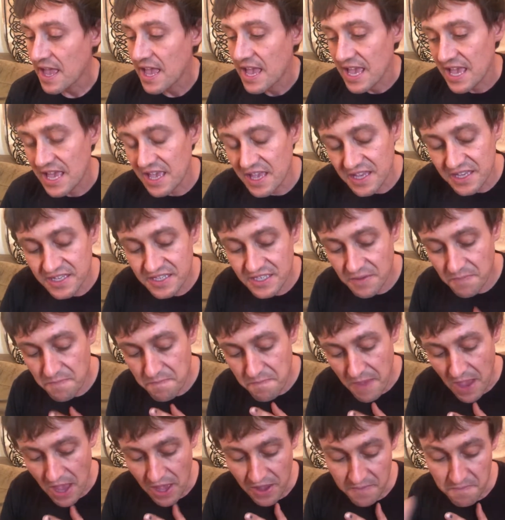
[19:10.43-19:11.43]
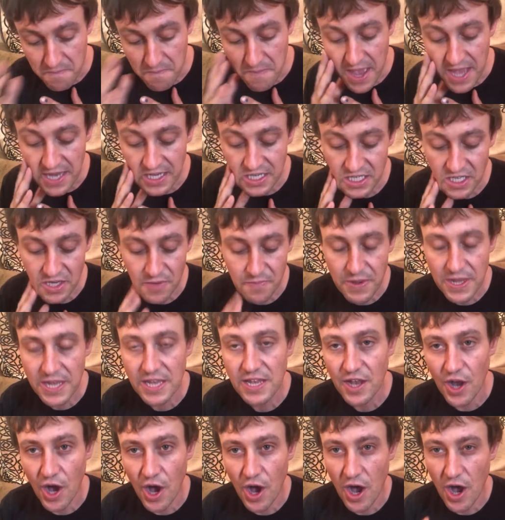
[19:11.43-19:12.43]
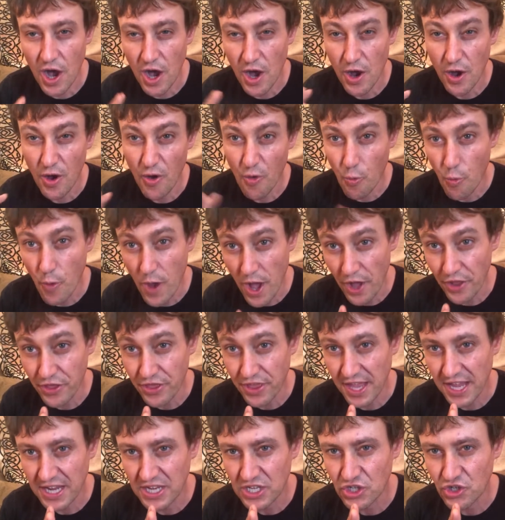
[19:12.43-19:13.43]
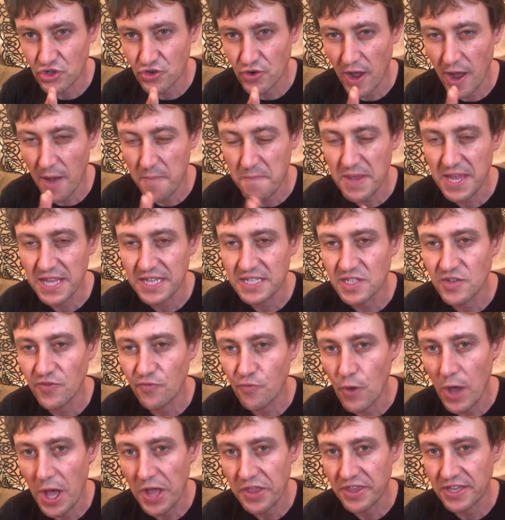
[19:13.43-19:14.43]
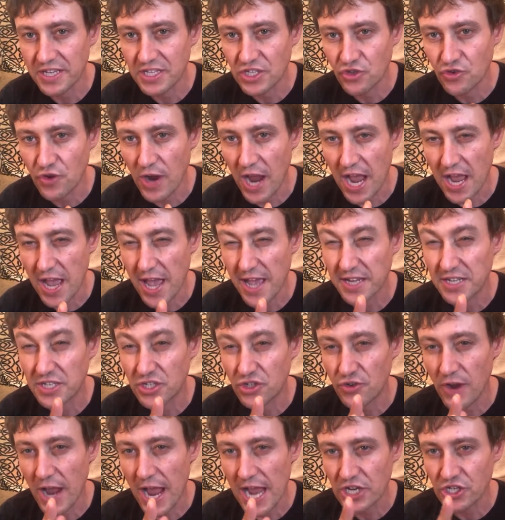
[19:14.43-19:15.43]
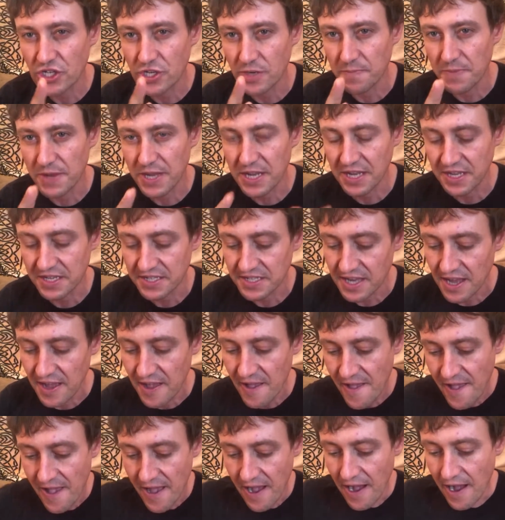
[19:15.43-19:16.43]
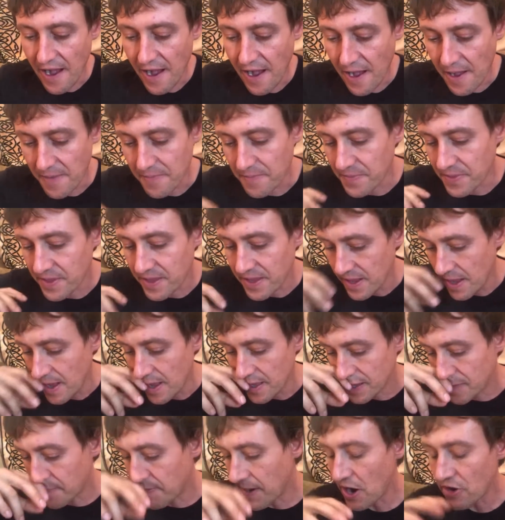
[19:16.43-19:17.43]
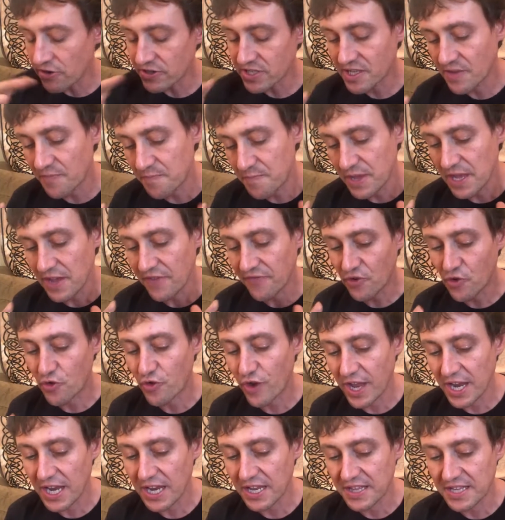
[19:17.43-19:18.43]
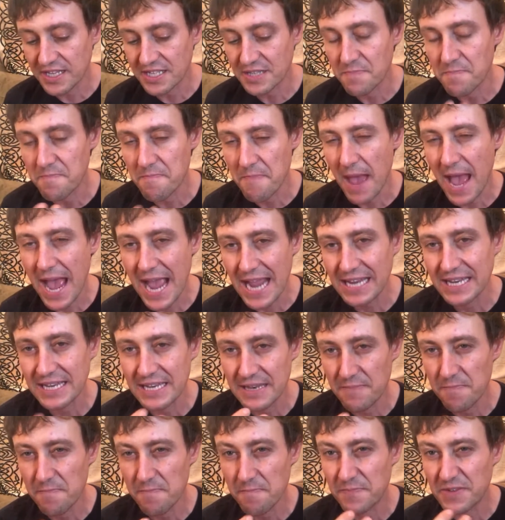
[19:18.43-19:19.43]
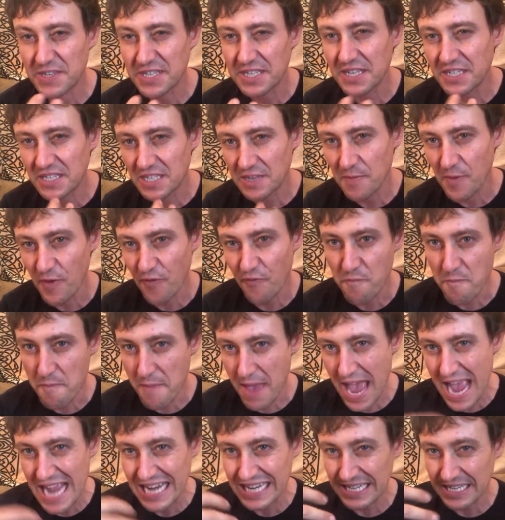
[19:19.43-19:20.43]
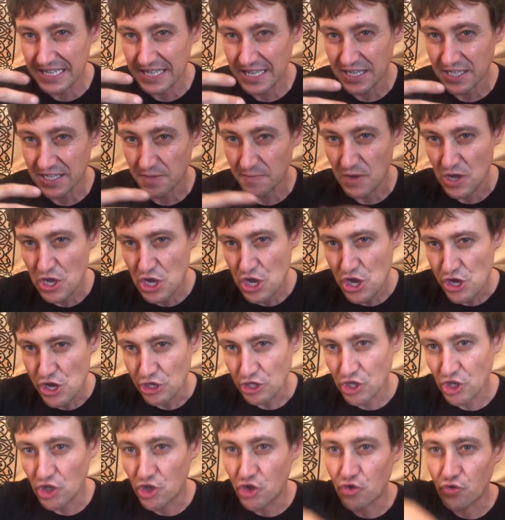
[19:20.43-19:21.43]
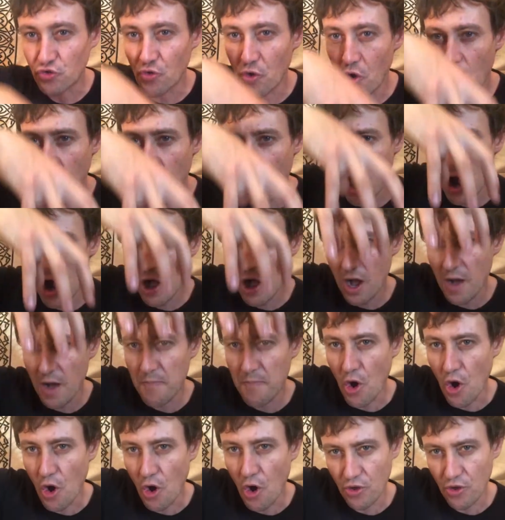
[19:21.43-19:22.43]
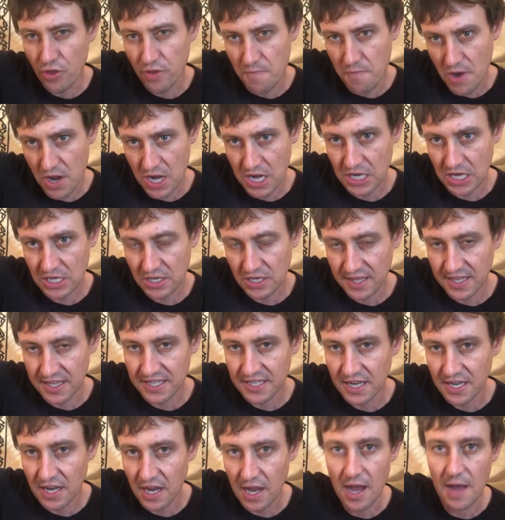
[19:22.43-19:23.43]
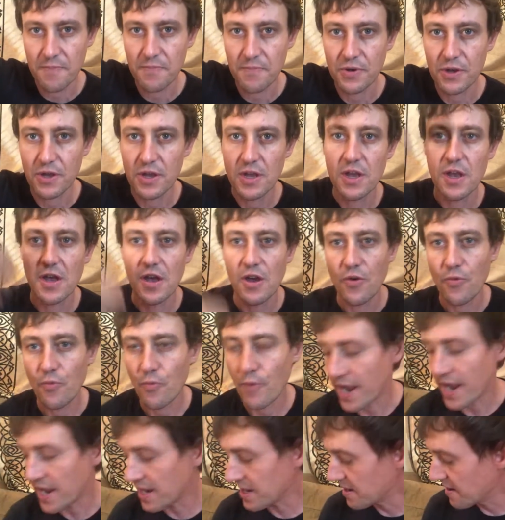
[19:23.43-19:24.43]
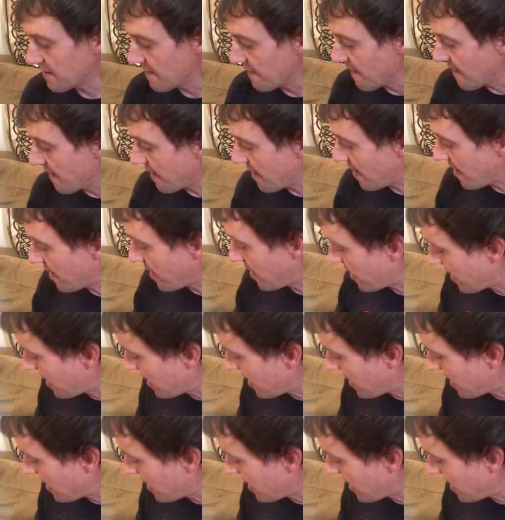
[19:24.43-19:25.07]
is me meant to be uh, a wealth extra a means of wealth extra extraction because um, the powers that be have created this mag system of magnetism to draw up all the money to the top, right? Uh,